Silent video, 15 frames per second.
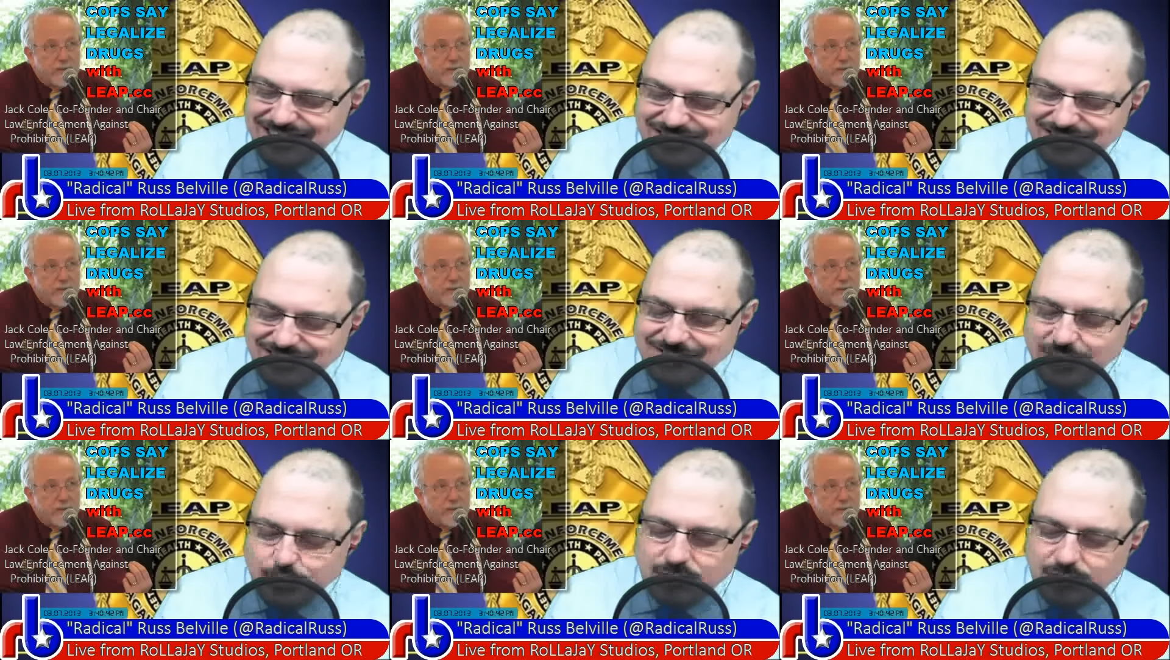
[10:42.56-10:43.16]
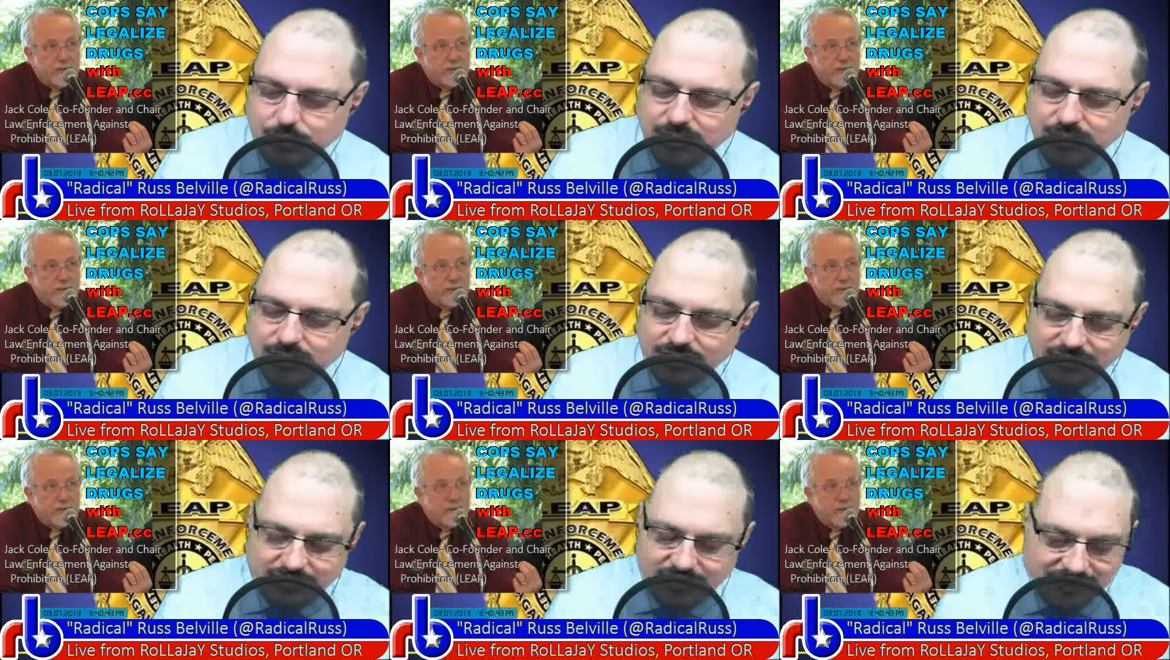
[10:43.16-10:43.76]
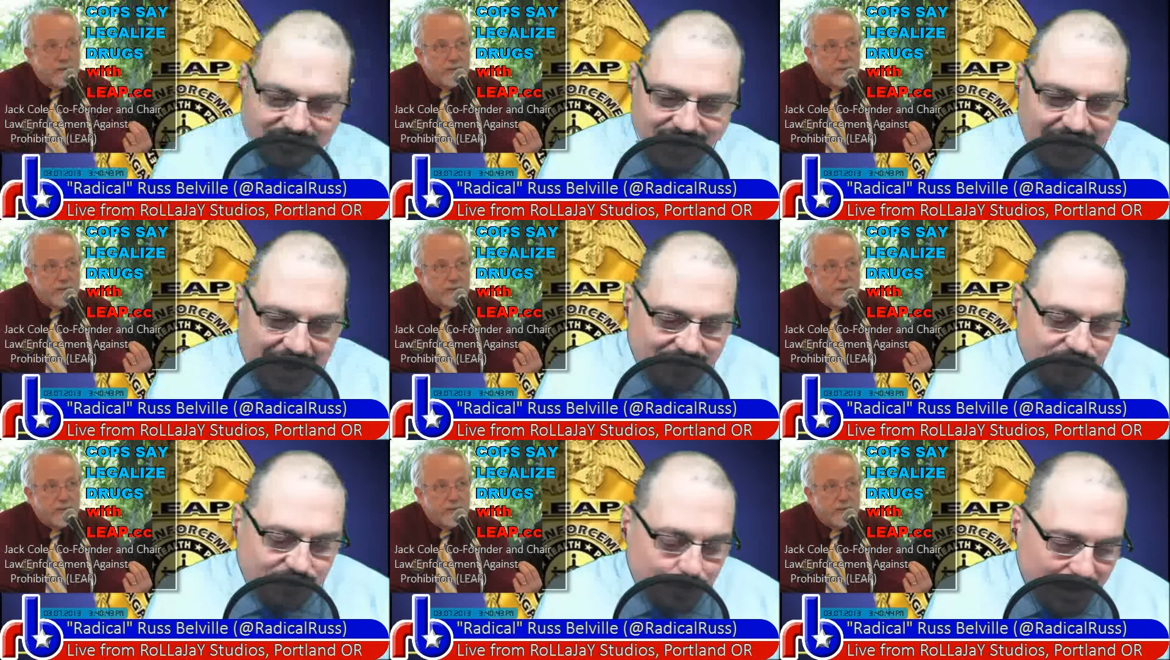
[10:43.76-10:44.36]
Speaker 1: it just seems to me that this is
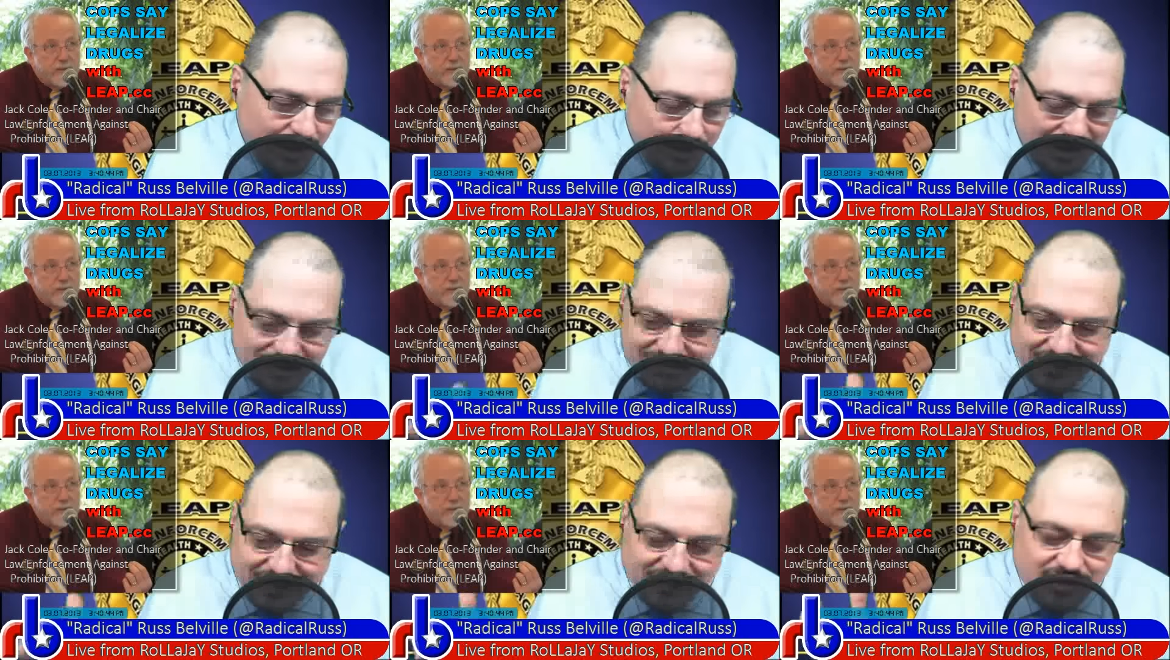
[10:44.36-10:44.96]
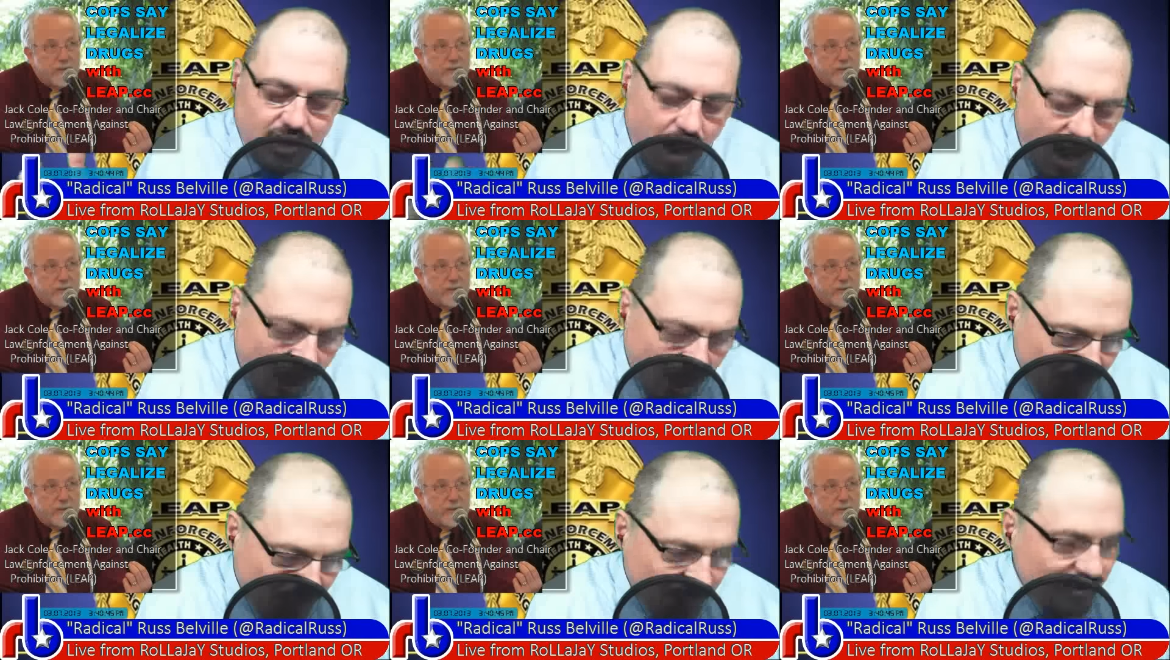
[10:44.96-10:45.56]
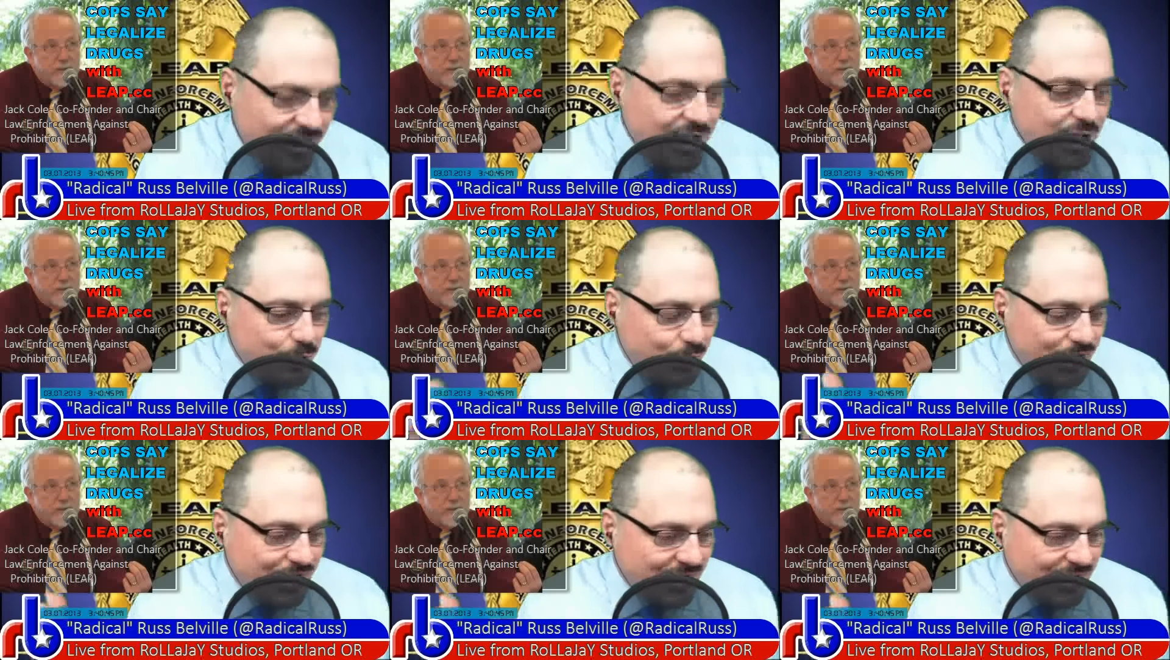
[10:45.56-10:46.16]
exacerbated. I'm not going to say it's caused,
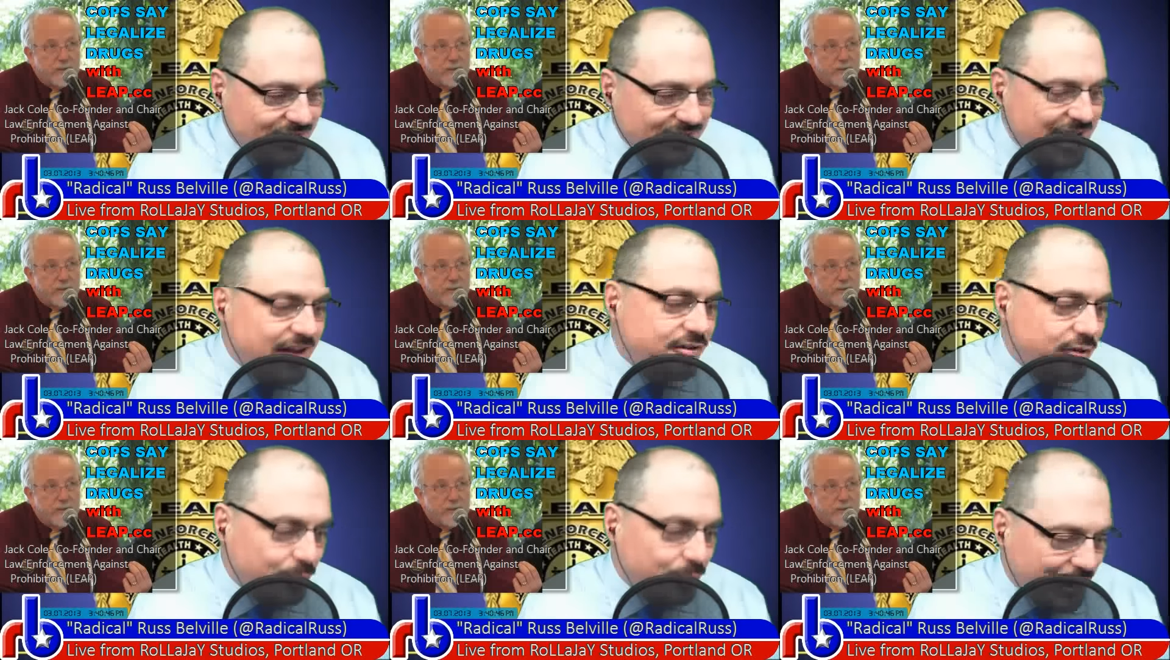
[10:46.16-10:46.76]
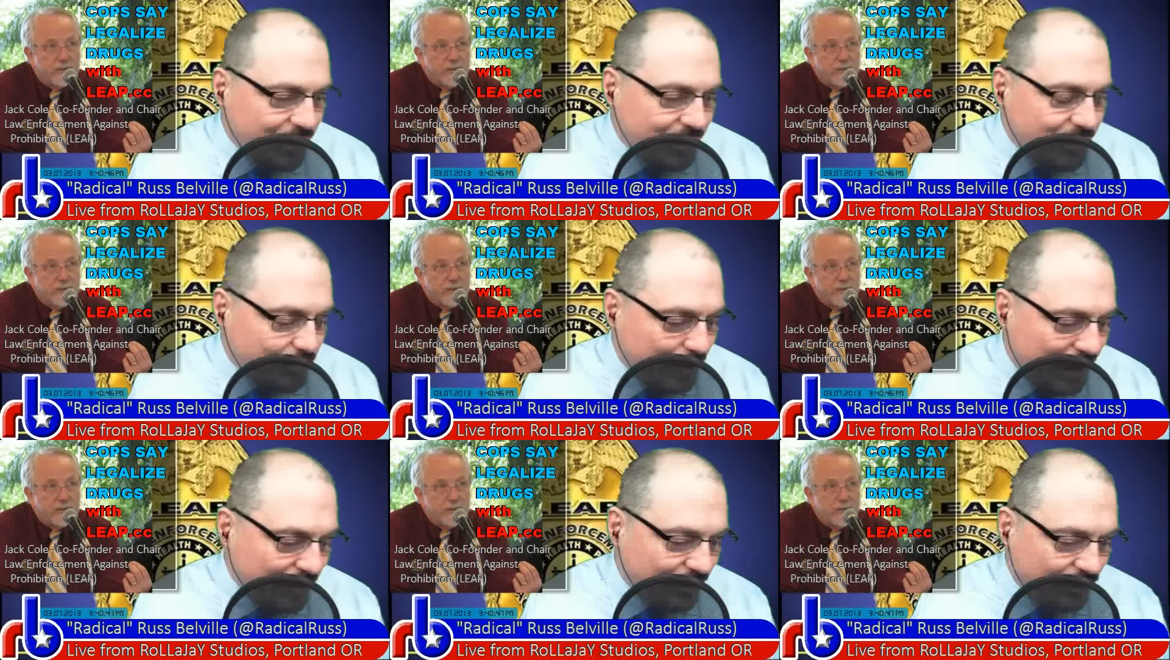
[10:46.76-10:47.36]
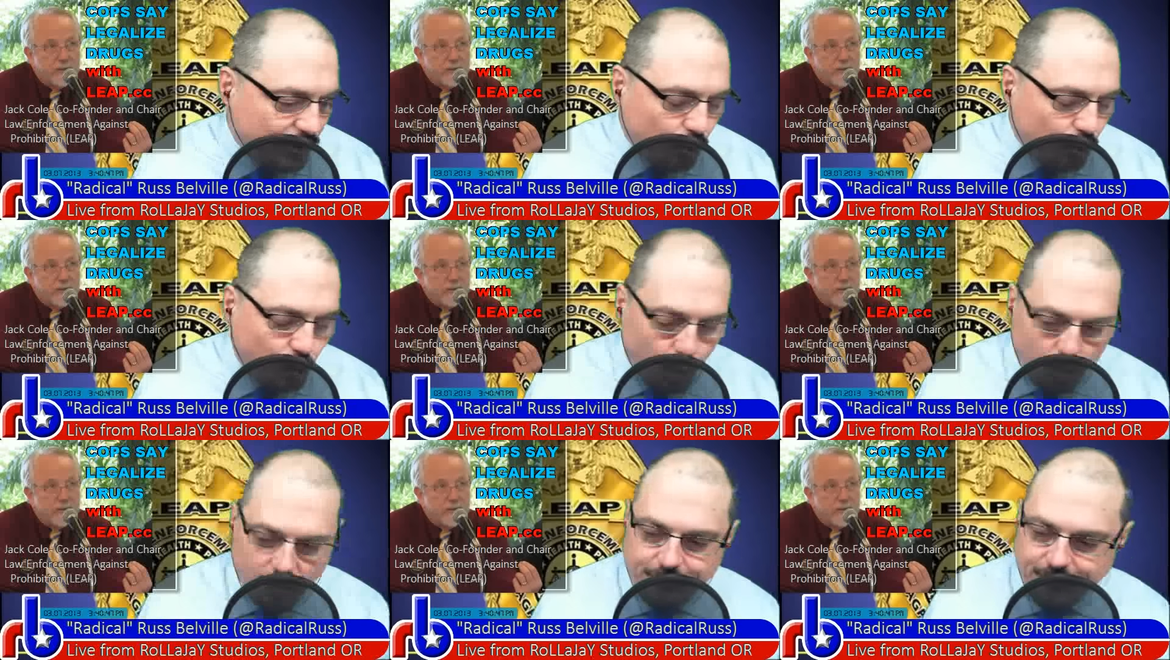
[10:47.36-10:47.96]
but exacerbated by this
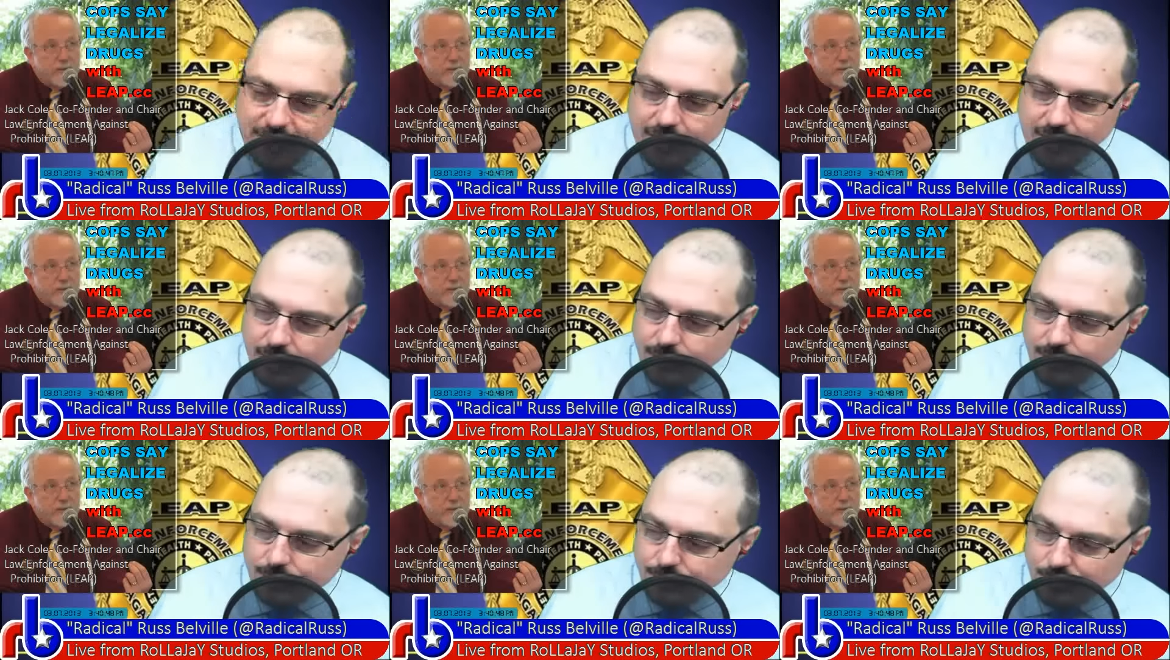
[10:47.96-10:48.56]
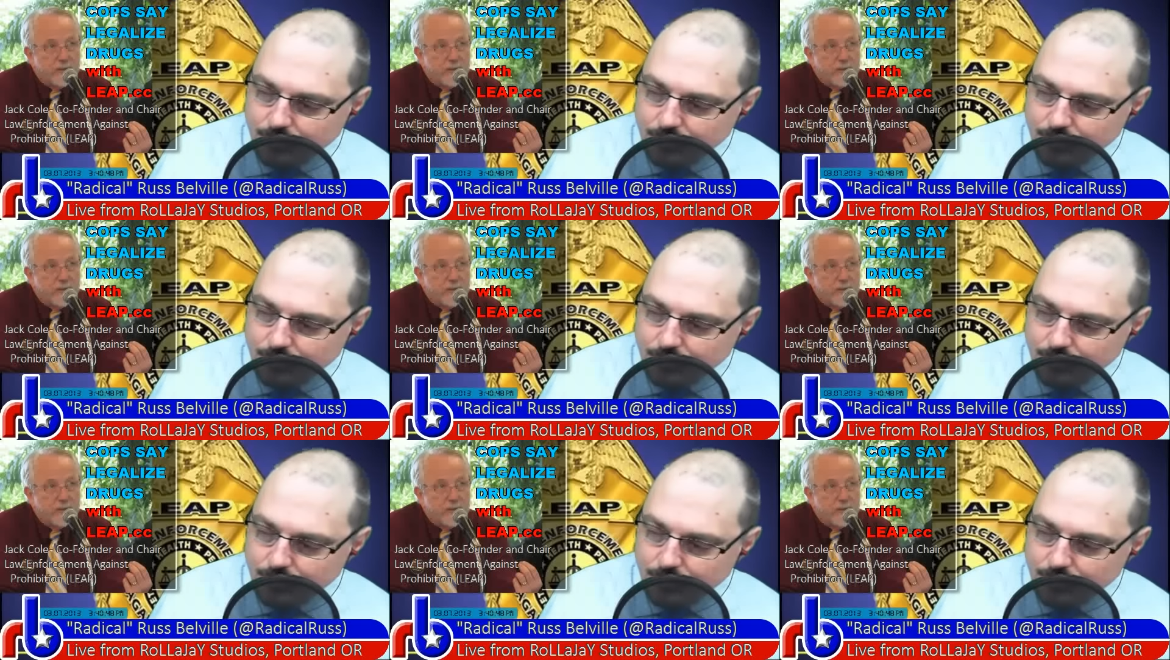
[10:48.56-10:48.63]
warfare